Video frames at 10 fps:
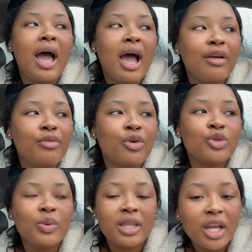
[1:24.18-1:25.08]
I
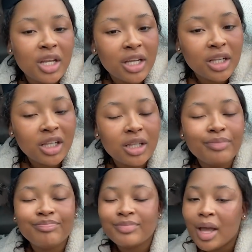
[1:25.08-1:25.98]
fought with any girl
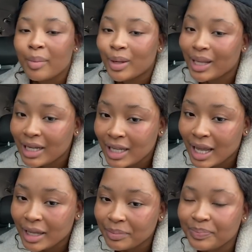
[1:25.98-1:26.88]
about any
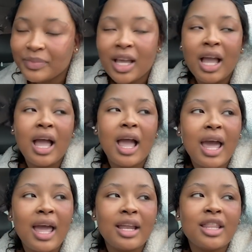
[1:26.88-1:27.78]
guy.
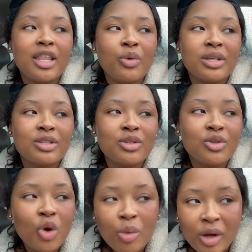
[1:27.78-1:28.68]
And there was
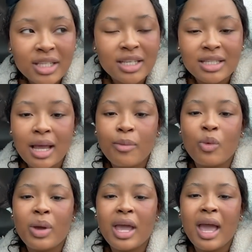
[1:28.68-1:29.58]
no point in time
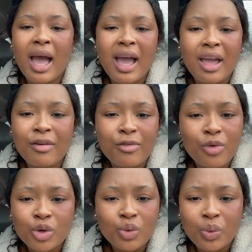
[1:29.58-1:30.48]
where I
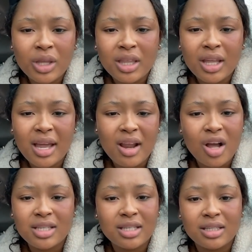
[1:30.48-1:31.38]
fought with an
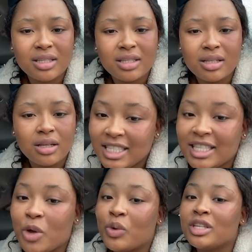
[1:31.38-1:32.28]
artist.
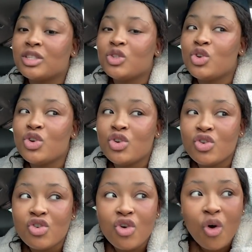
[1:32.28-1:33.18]
There was
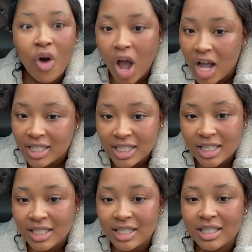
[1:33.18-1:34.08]
no
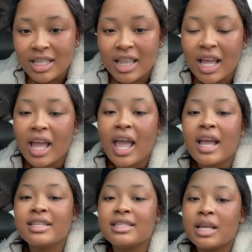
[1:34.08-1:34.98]
artist there
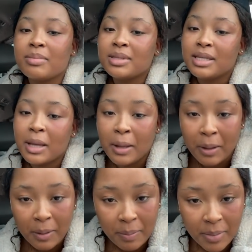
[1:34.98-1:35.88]
except
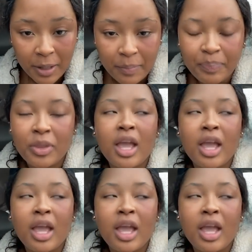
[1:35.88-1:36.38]
me.